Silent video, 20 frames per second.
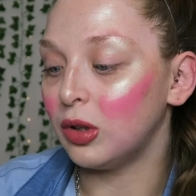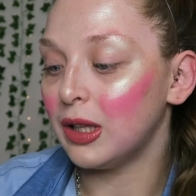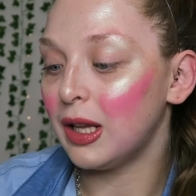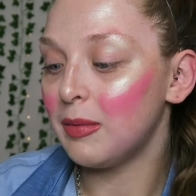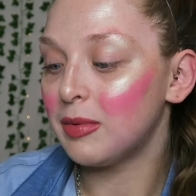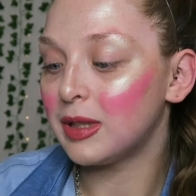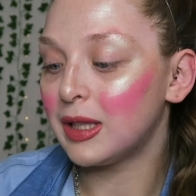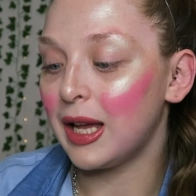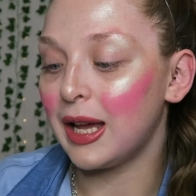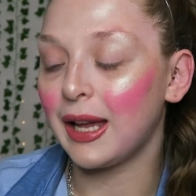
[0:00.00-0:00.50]

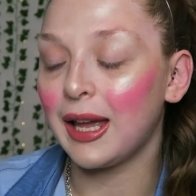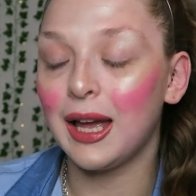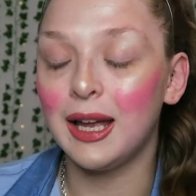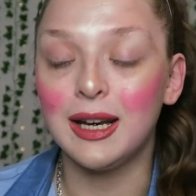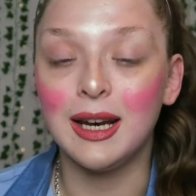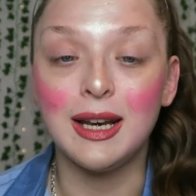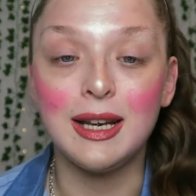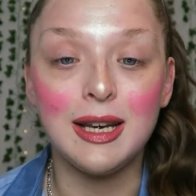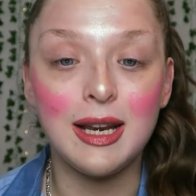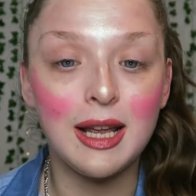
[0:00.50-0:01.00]
lipstick
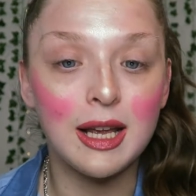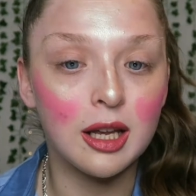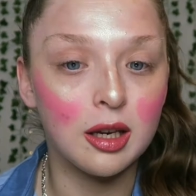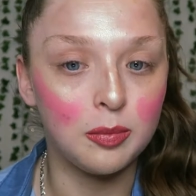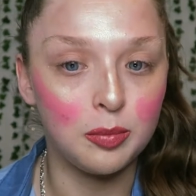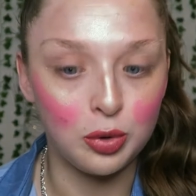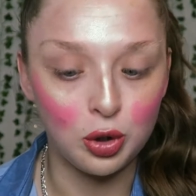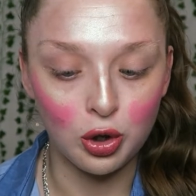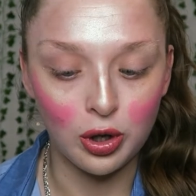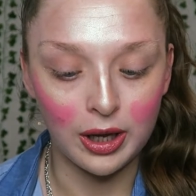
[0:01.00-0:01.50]
in
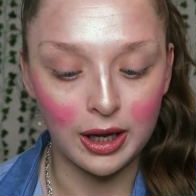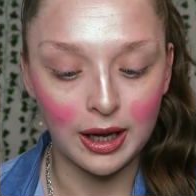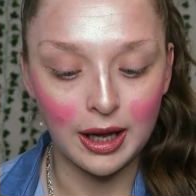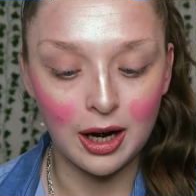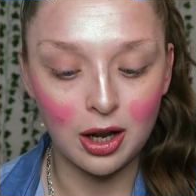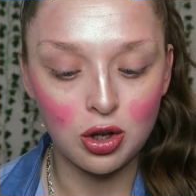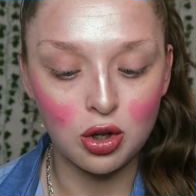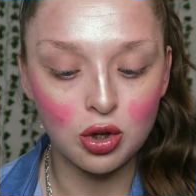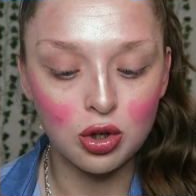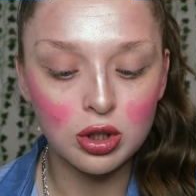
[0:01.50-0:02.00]
Naked Beauty,
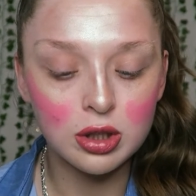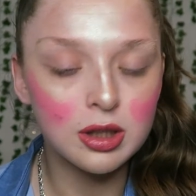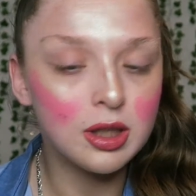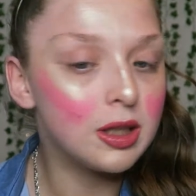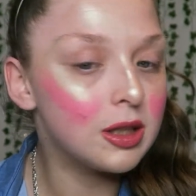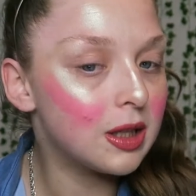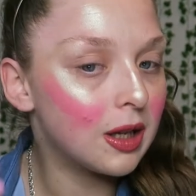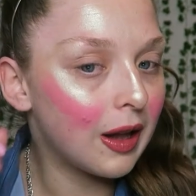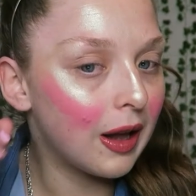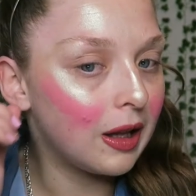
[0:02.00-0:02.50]
and I used
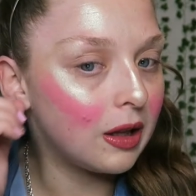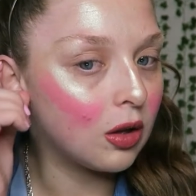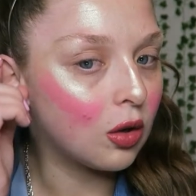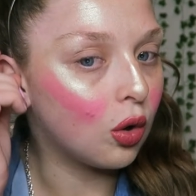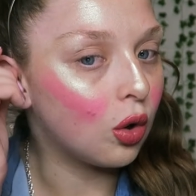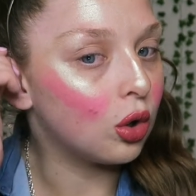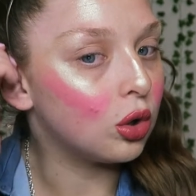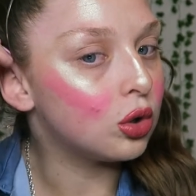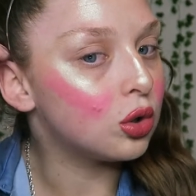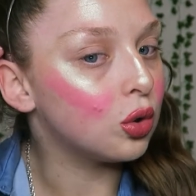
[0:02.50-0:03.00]
this to kind of
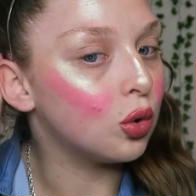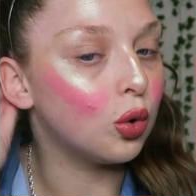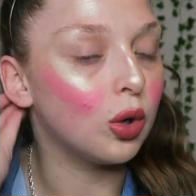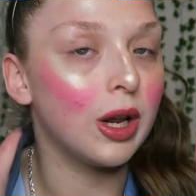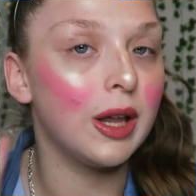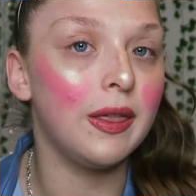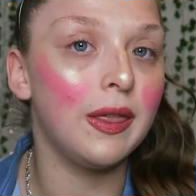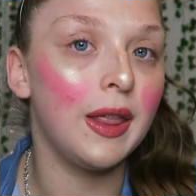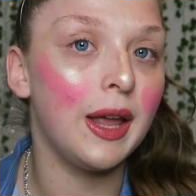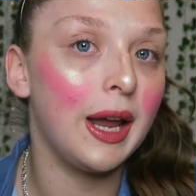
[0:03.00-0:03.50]
contour
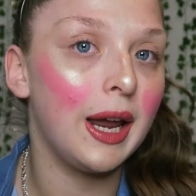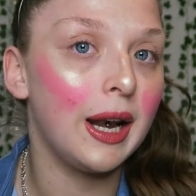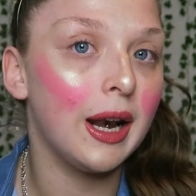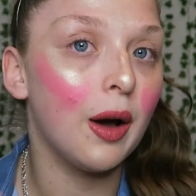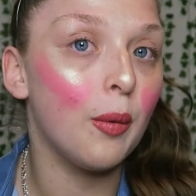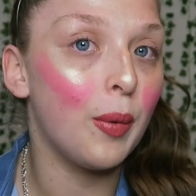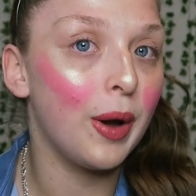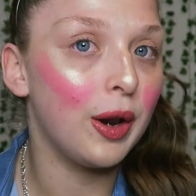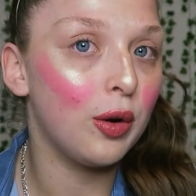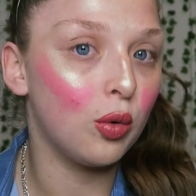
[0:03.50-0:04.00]
and then
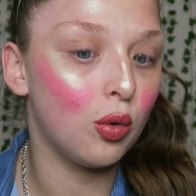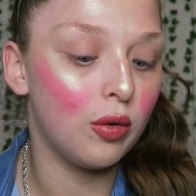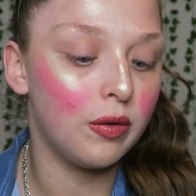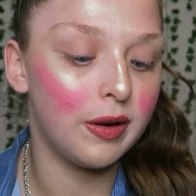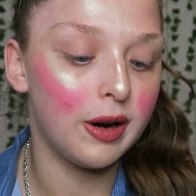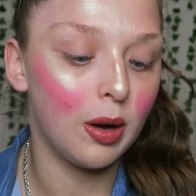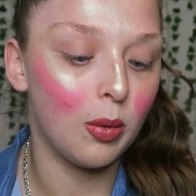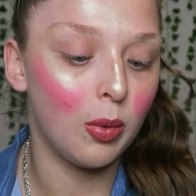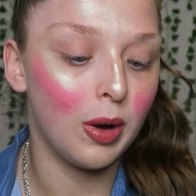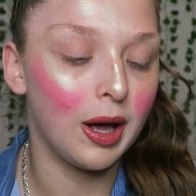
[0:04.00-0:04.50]
I went
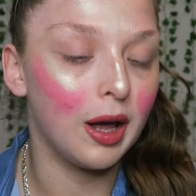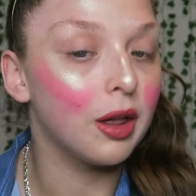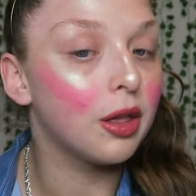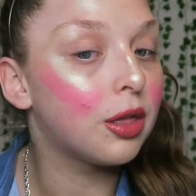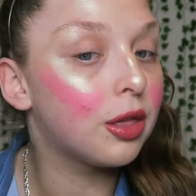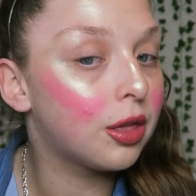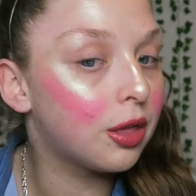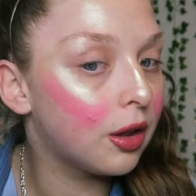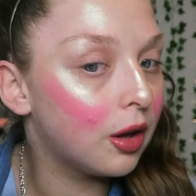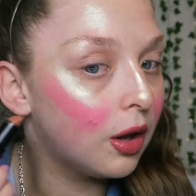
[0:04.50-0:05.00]
over it with
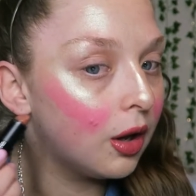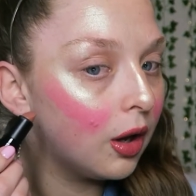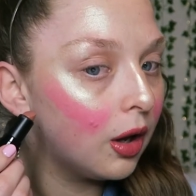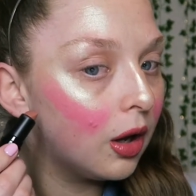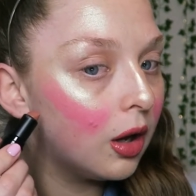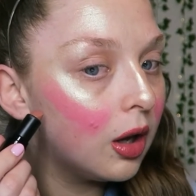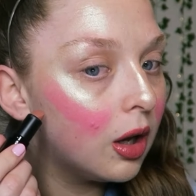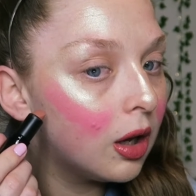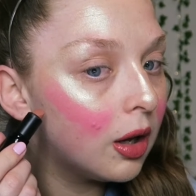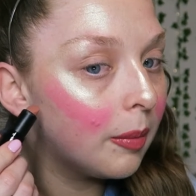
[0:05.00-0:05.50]

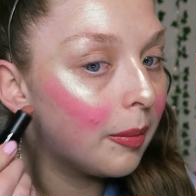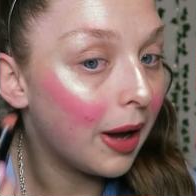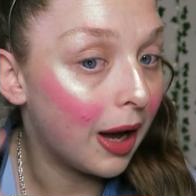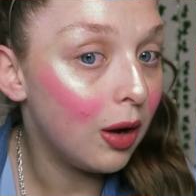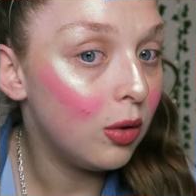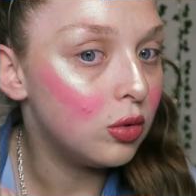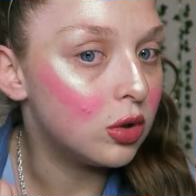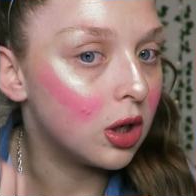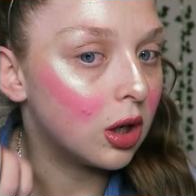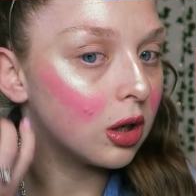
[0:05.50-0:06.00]

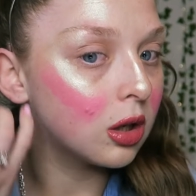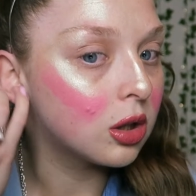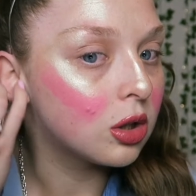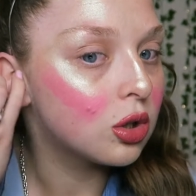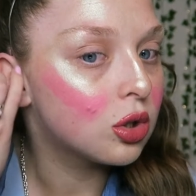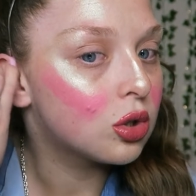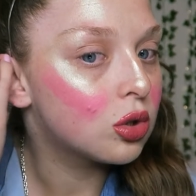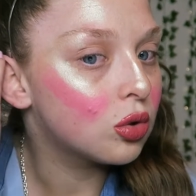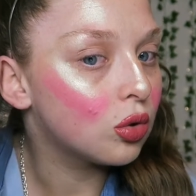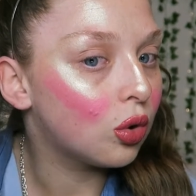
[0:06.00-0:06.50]
powder,
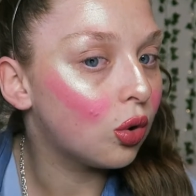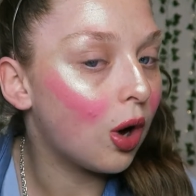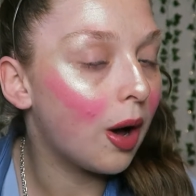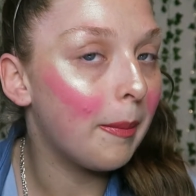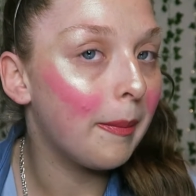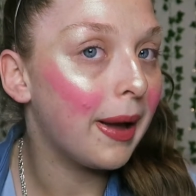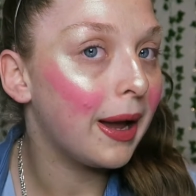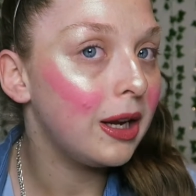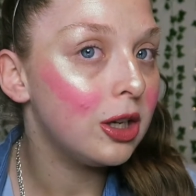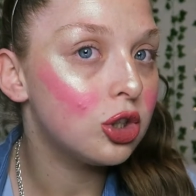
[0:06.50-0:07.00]
so I
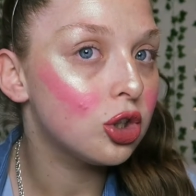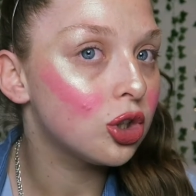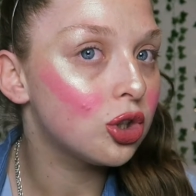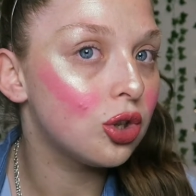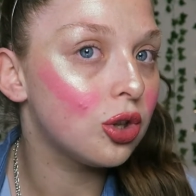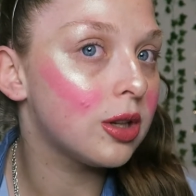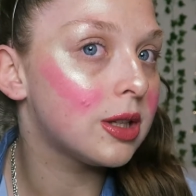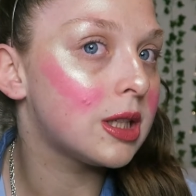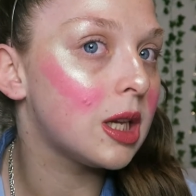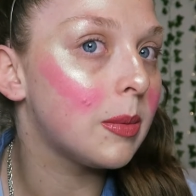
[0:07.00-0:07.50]
might just
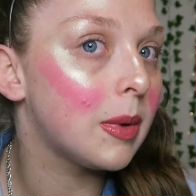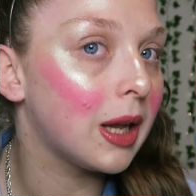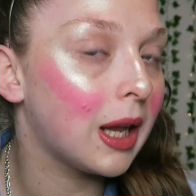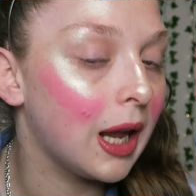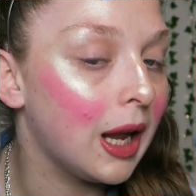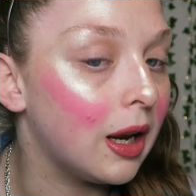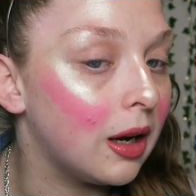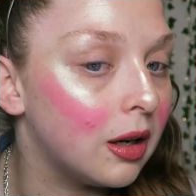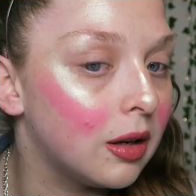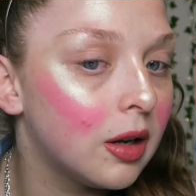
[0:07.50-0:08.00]
do the same
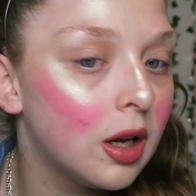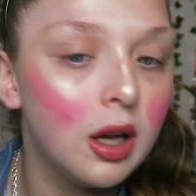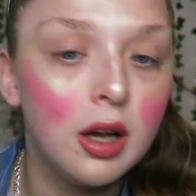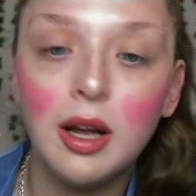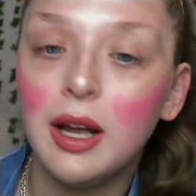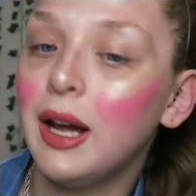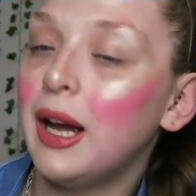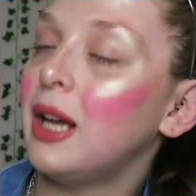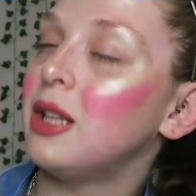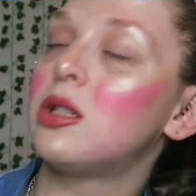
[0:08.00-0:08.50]
again.
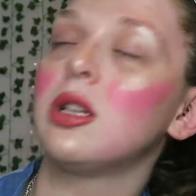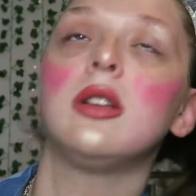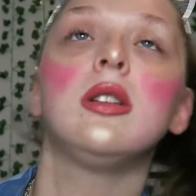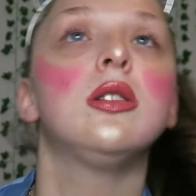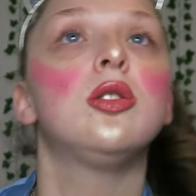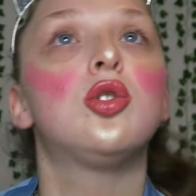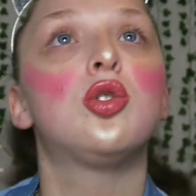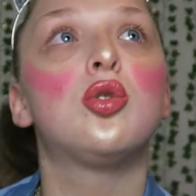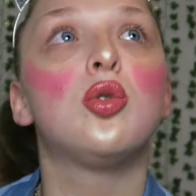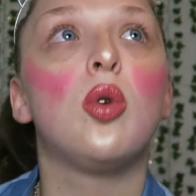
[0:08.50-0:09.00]
It
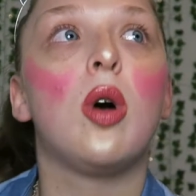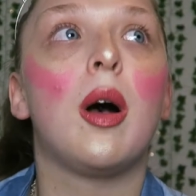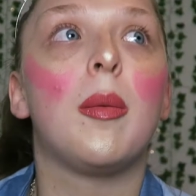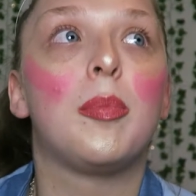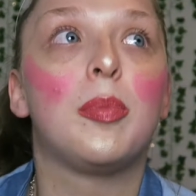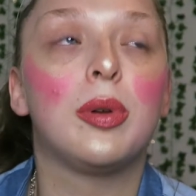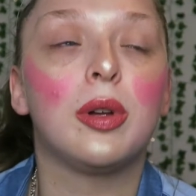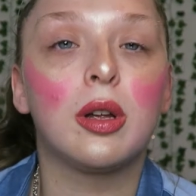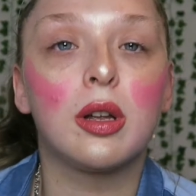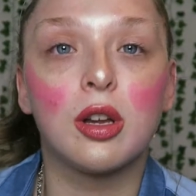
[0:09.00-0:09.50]
didn't show
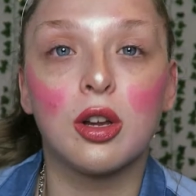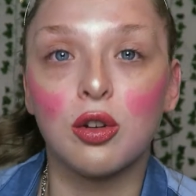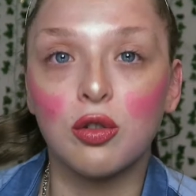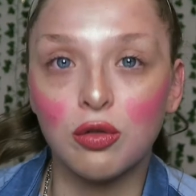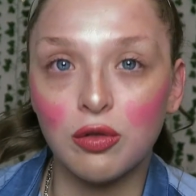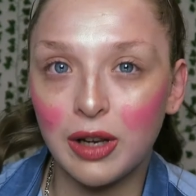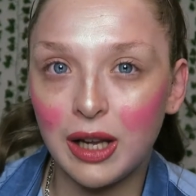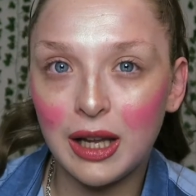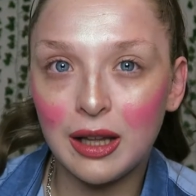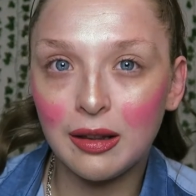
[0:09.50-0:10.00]
up
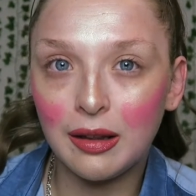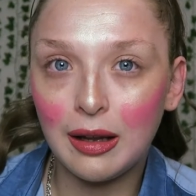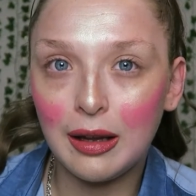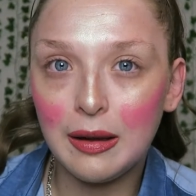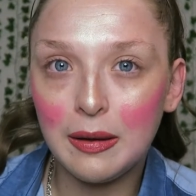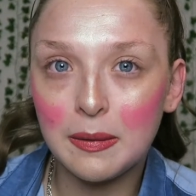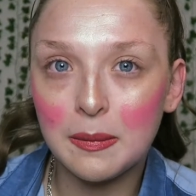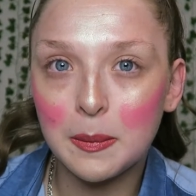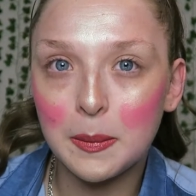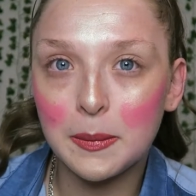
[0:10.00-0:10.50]

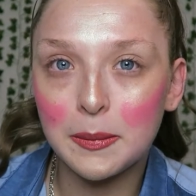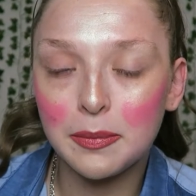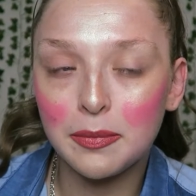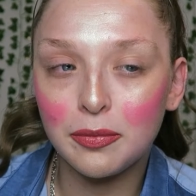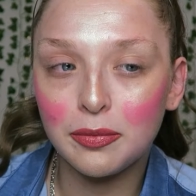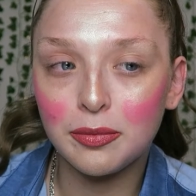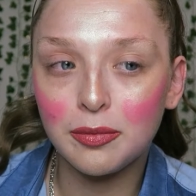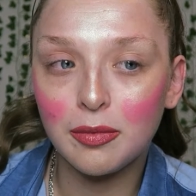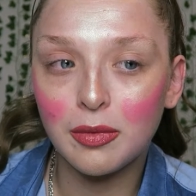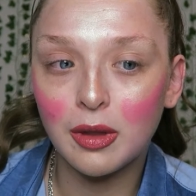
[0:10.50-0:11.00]
greatly,
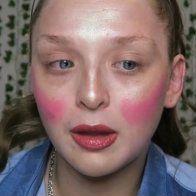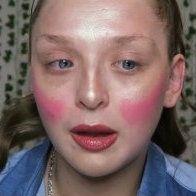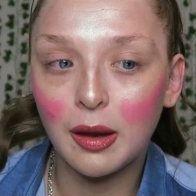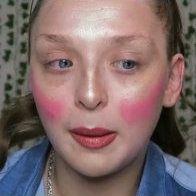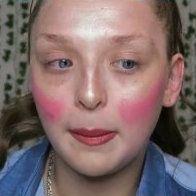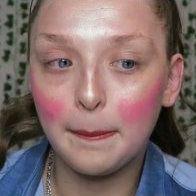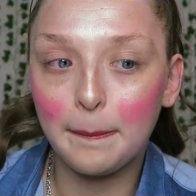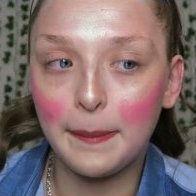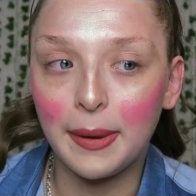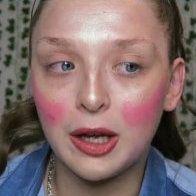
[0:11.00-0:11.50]

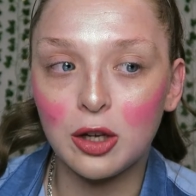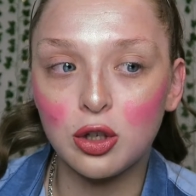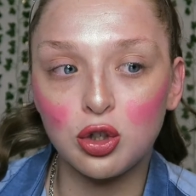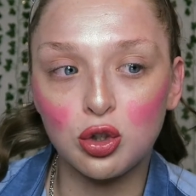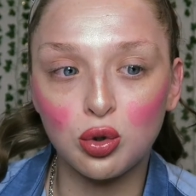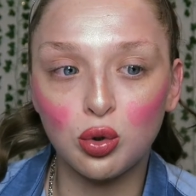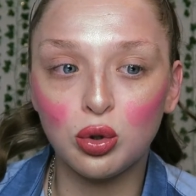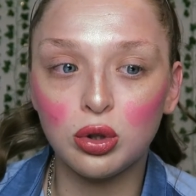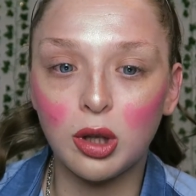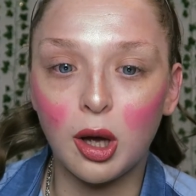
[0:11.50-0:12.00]
but it
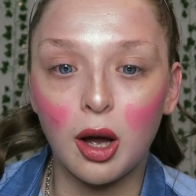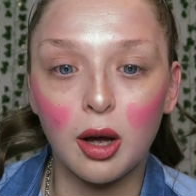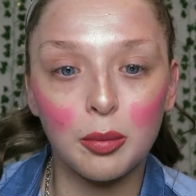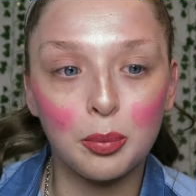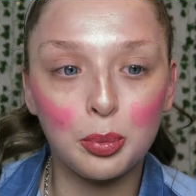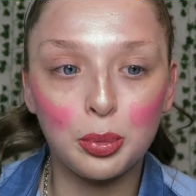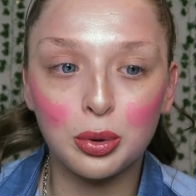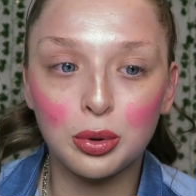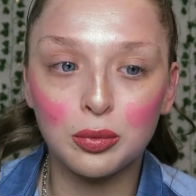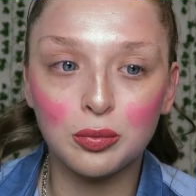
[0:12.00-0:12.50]
showed
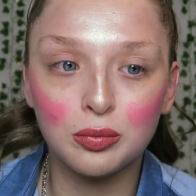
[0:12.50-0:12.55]
up